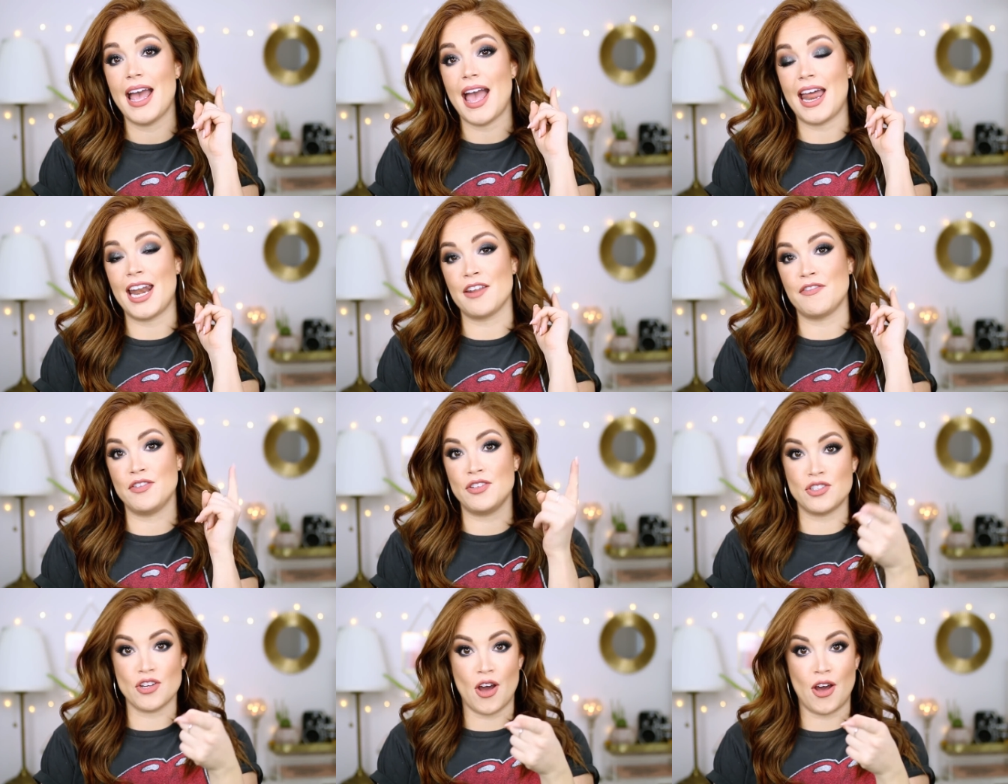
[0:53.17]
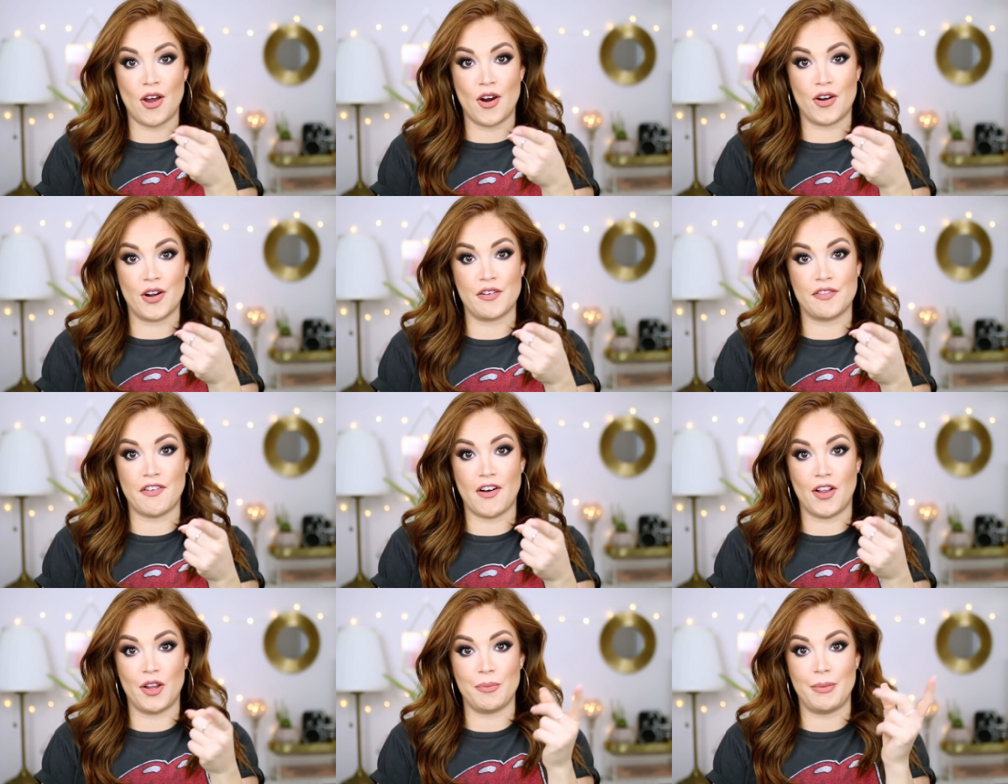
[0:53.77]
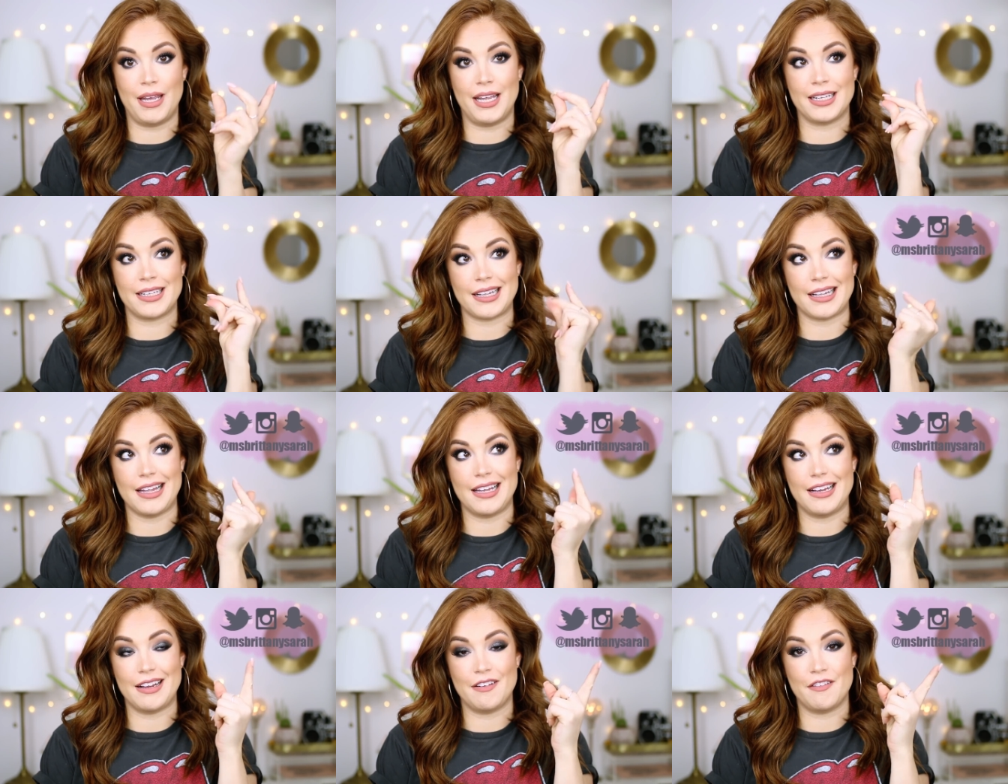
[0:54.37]
And if you do not already follow me,
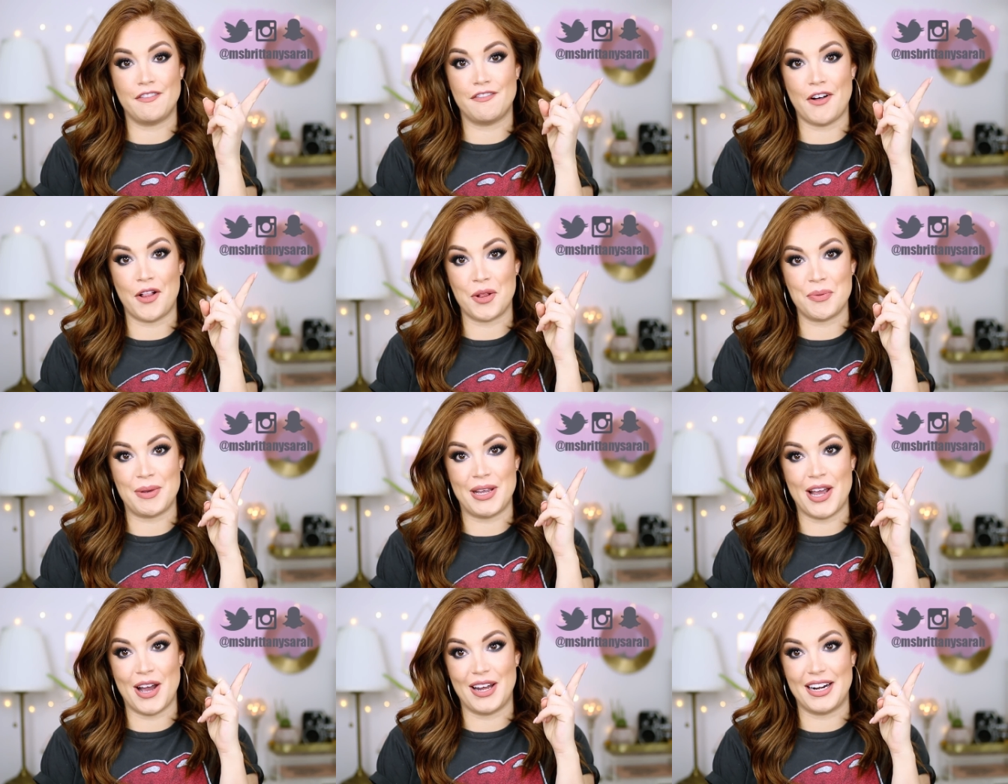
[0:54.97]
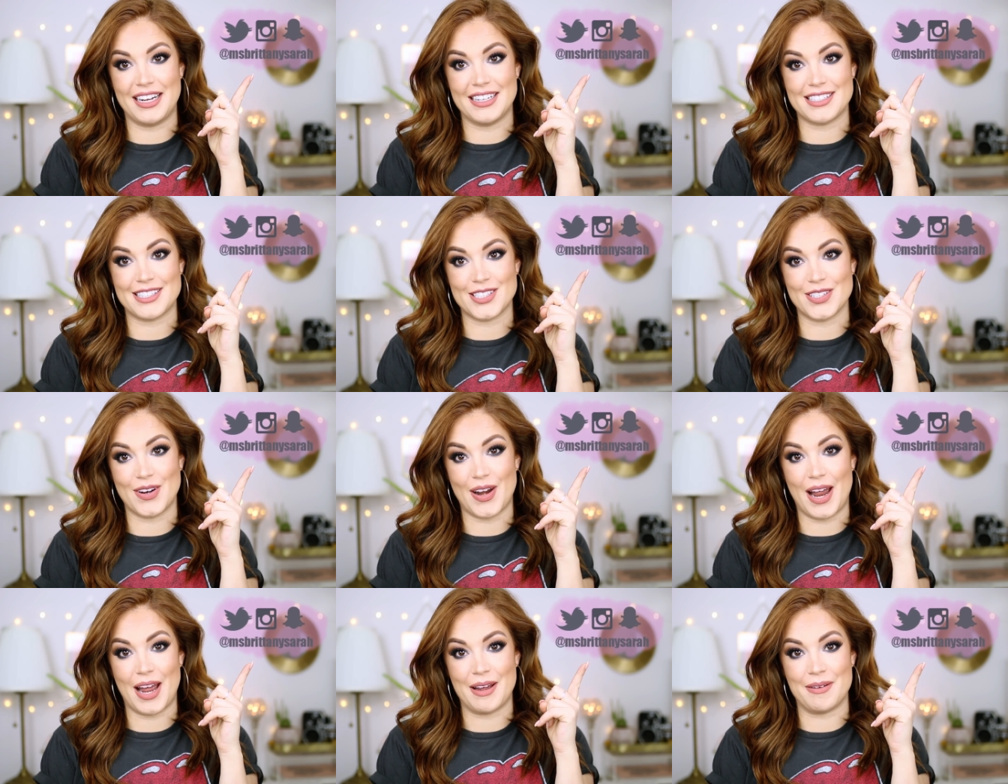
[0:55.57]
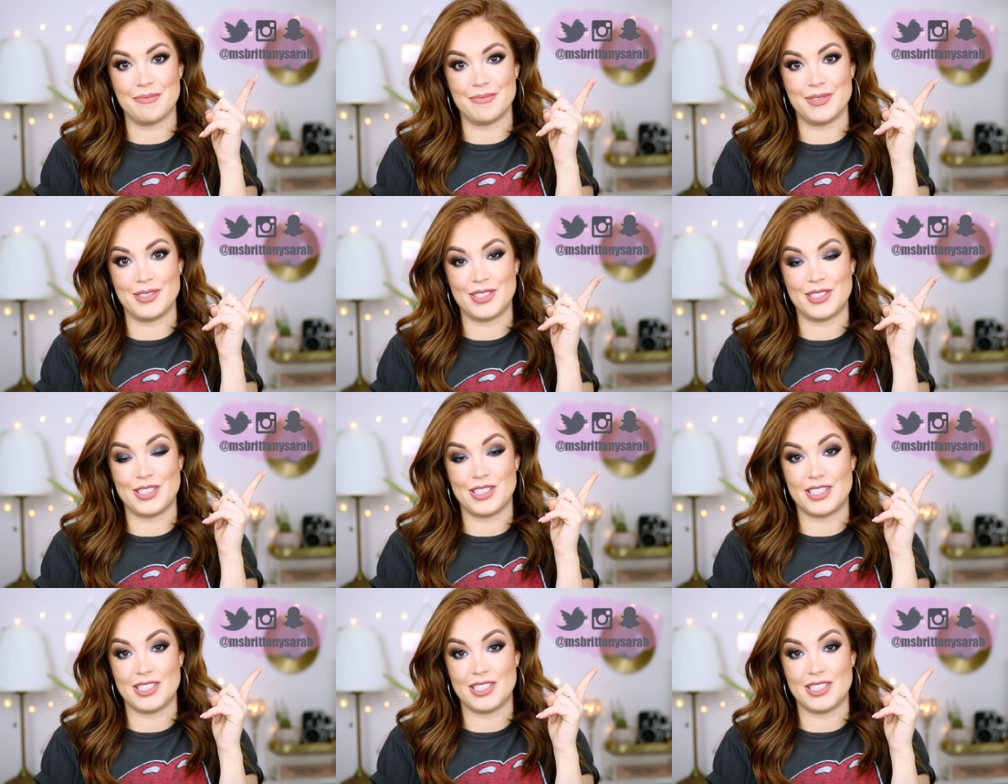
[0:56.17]
follow me on Instagram